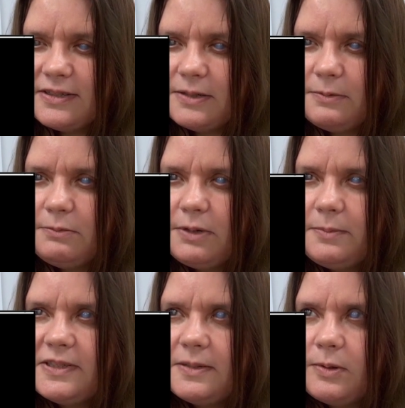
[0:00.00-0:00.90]
So we will
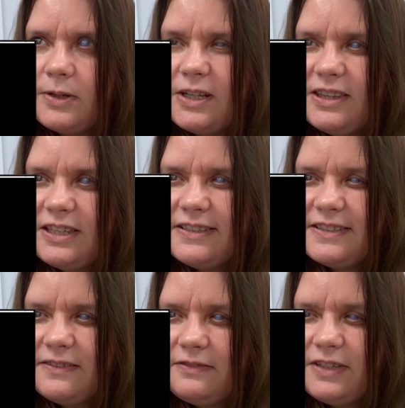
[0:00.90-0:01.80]
be supporting these
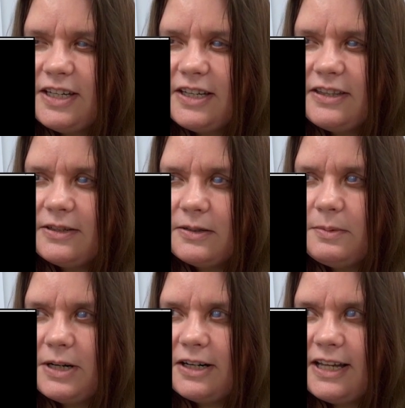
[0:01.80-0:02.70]
via
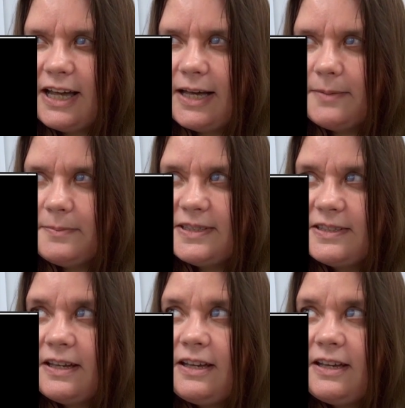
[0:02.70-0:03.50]
third-party apps,